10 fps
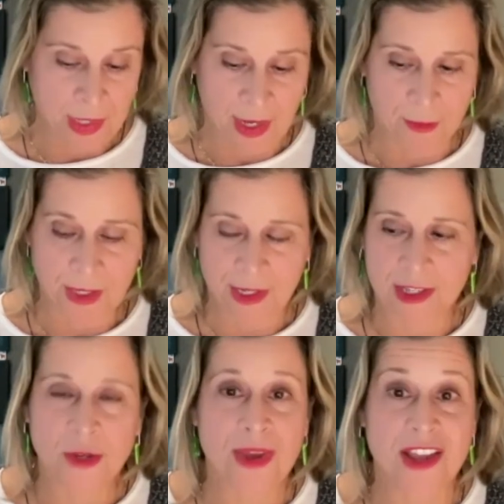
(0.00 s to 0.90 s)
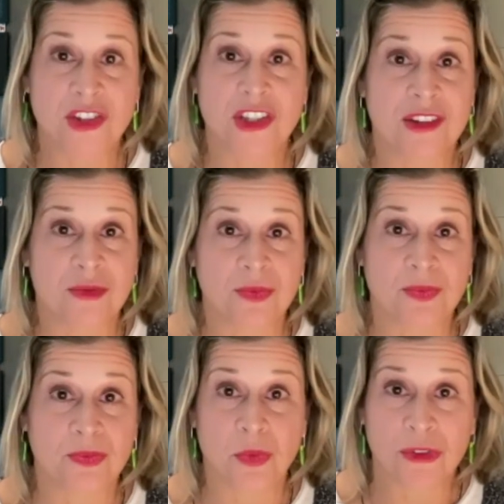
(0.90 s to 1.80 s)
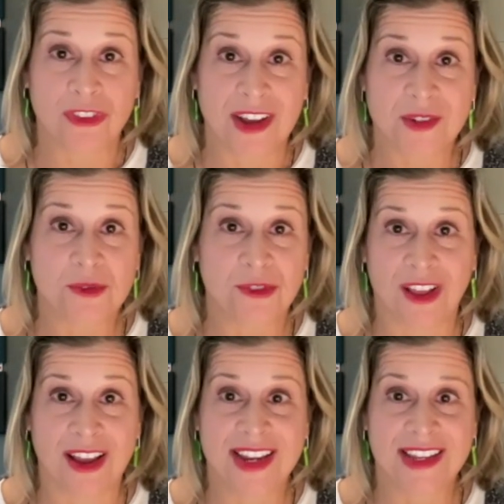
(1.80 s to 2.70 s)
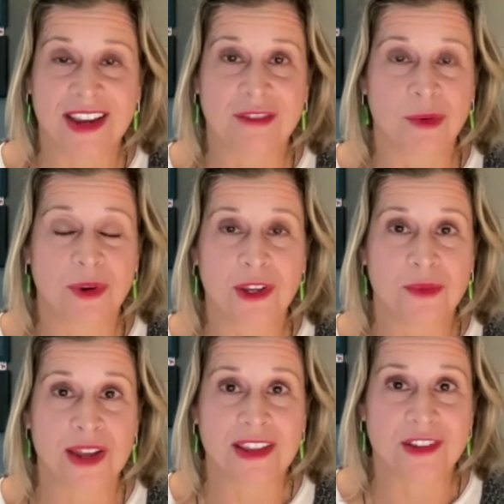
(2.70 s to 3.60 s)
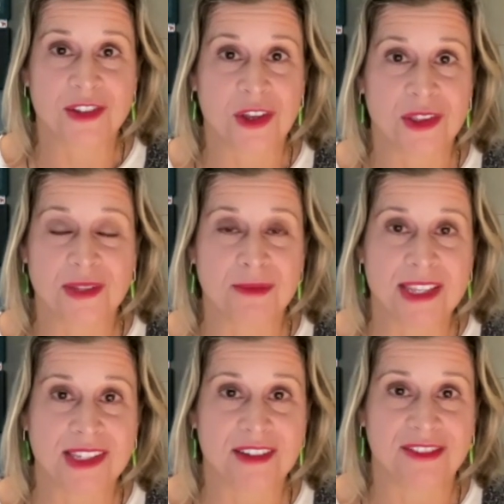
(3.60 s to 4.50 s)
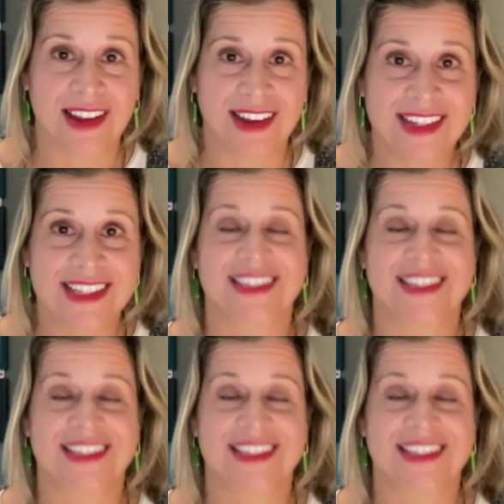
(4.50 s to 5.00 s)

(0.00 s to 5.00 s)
I mean, can you imagine if more flags were flying and everywhere you went, you saw these amazing flags?